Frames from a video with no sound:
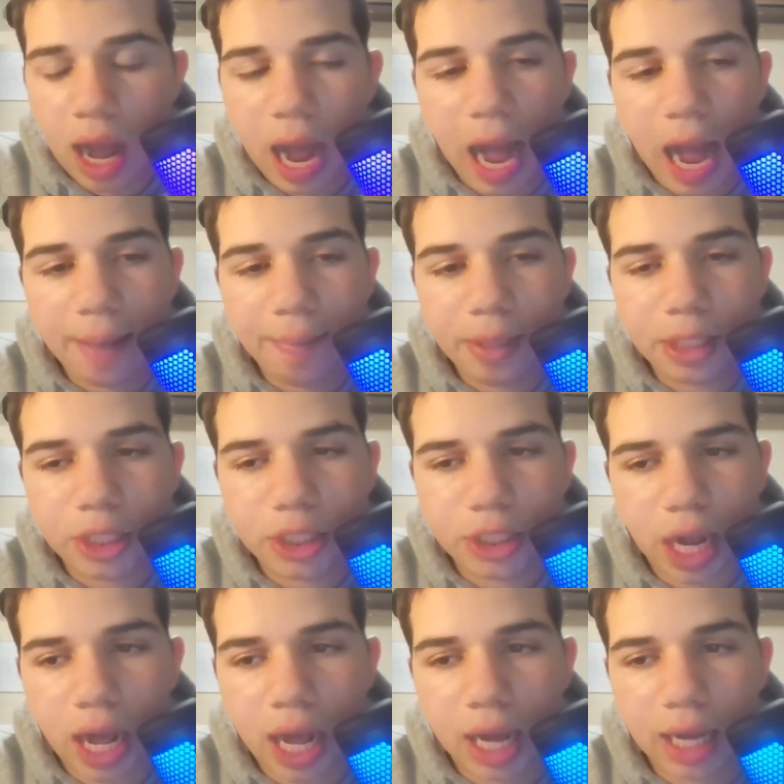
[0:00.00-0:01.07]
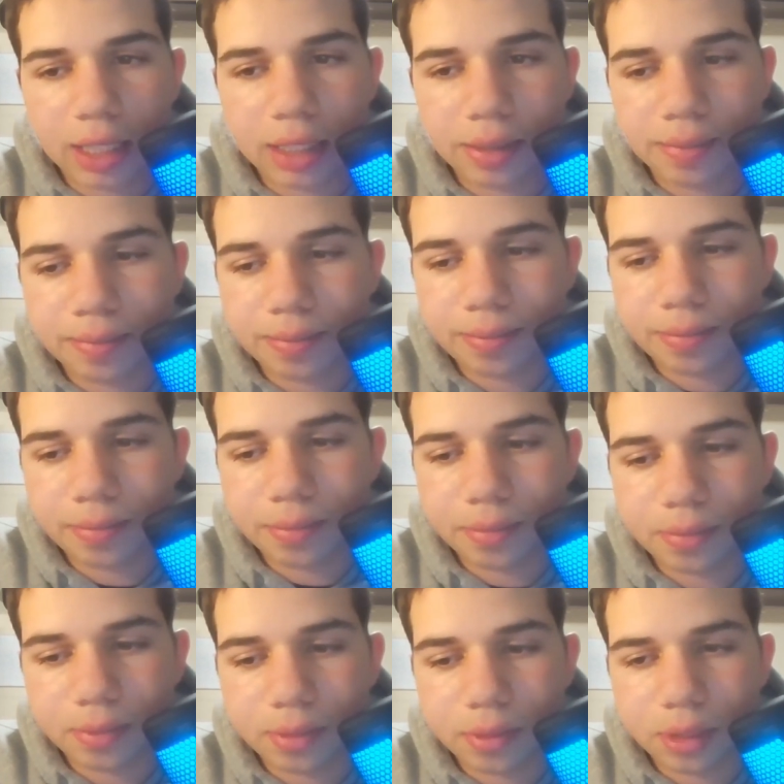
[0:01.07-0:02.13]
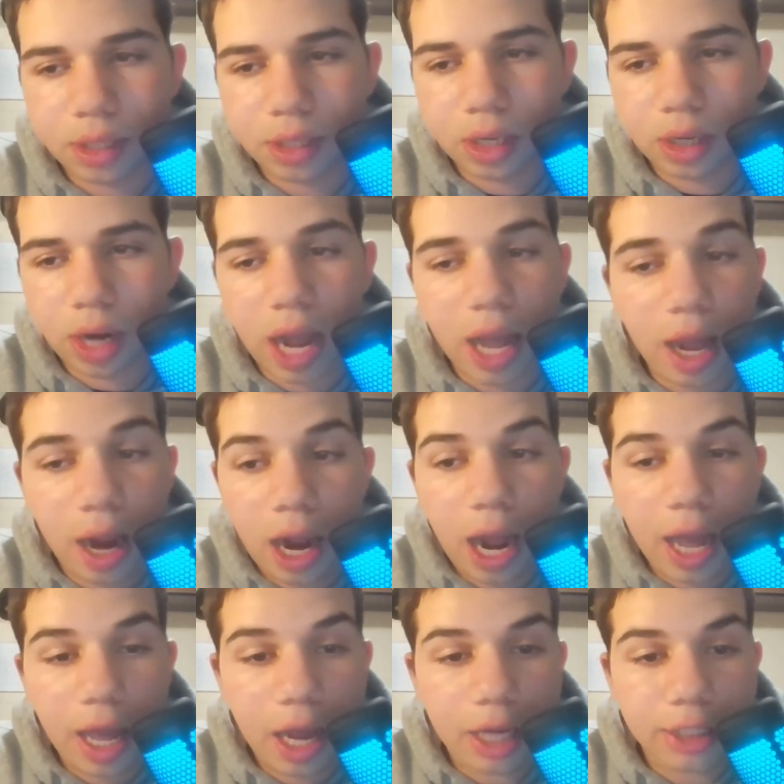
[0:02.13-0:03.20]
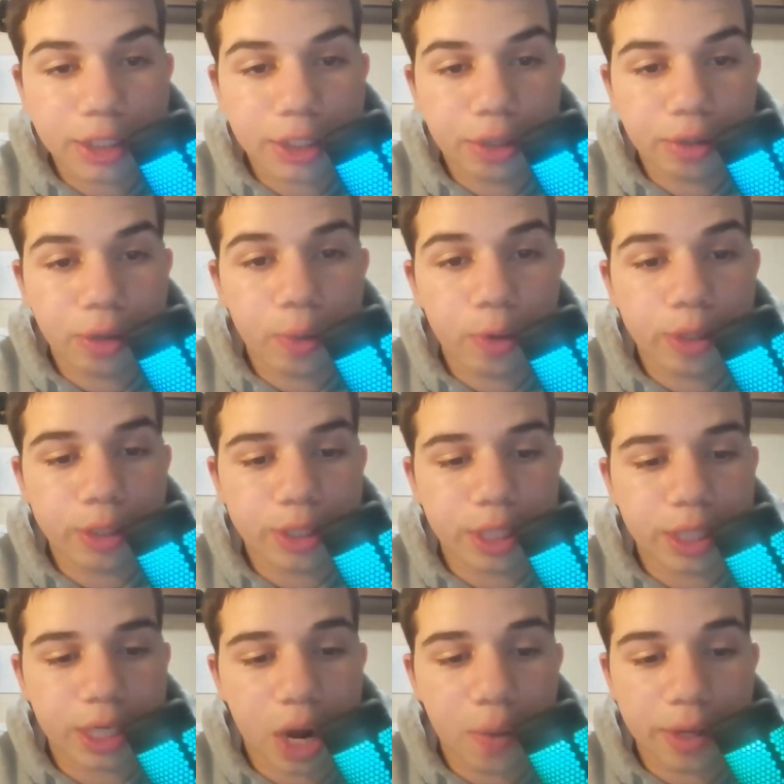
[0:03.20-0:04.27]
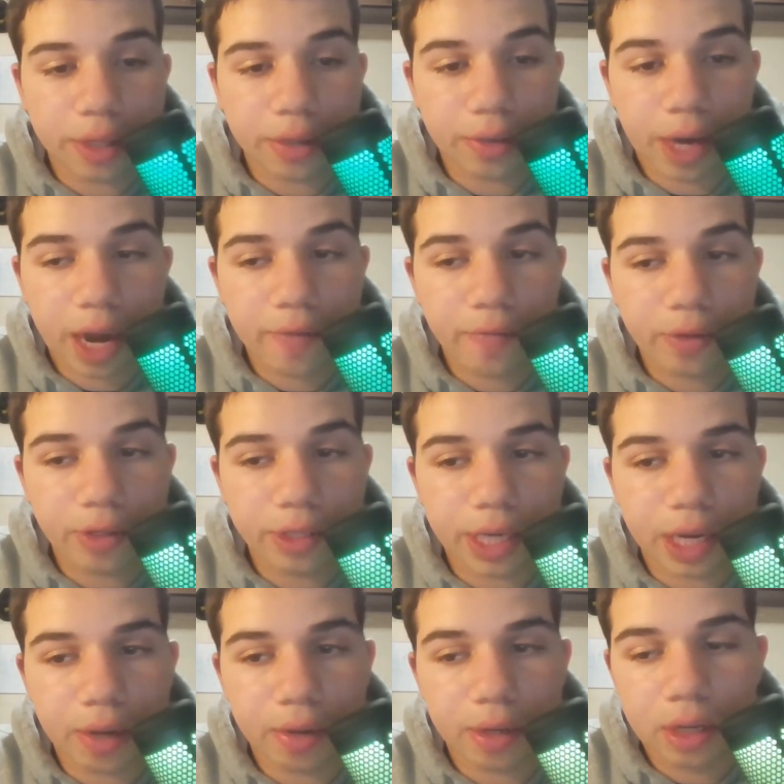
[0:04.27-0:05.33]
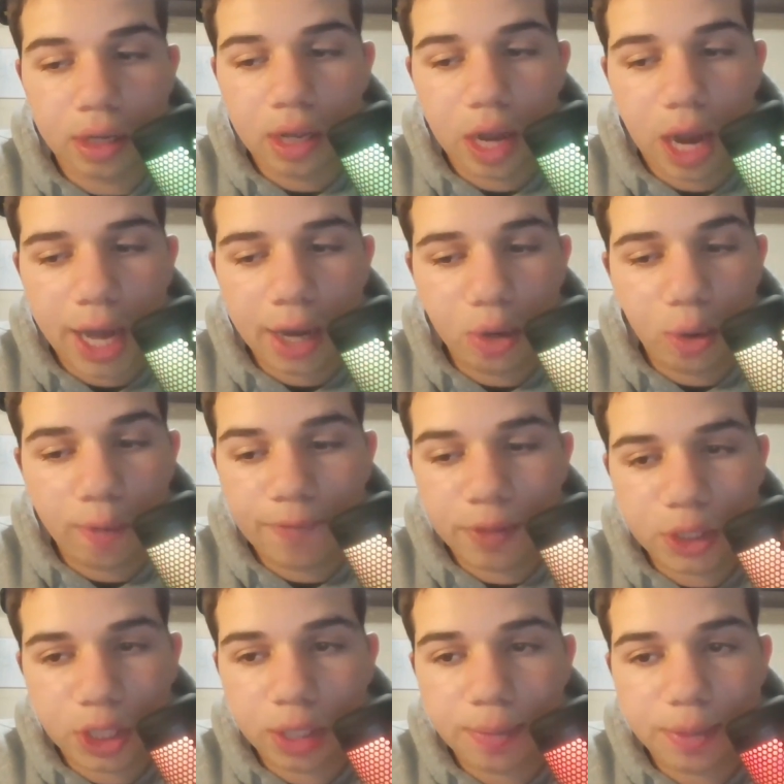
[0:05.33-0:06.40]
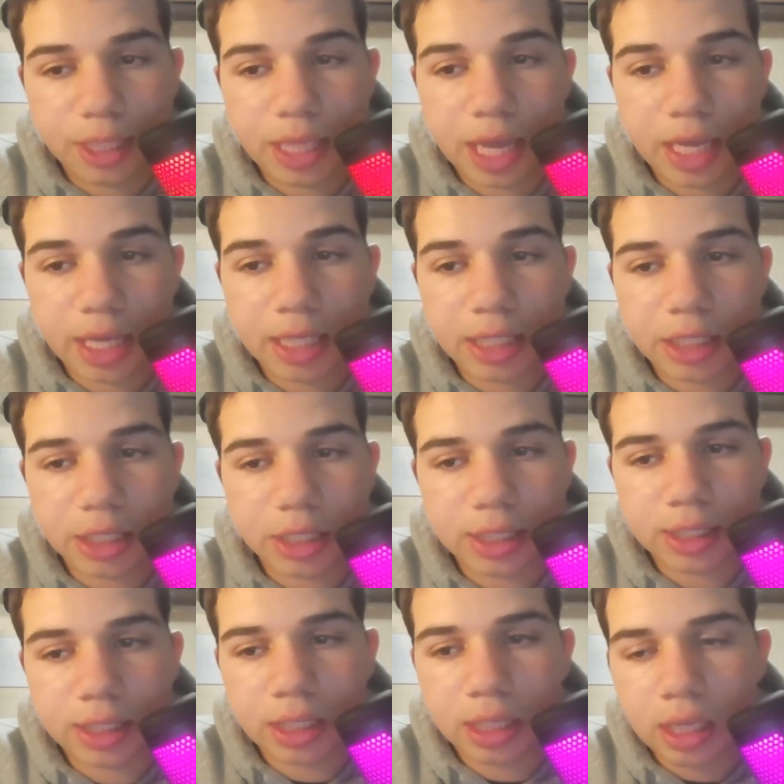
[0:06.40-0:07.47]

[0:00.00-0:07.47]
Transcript: I'd be shocked. I honestly don't know where he's going to go either. I really don't. I don't know if it's going to be the Yankees, because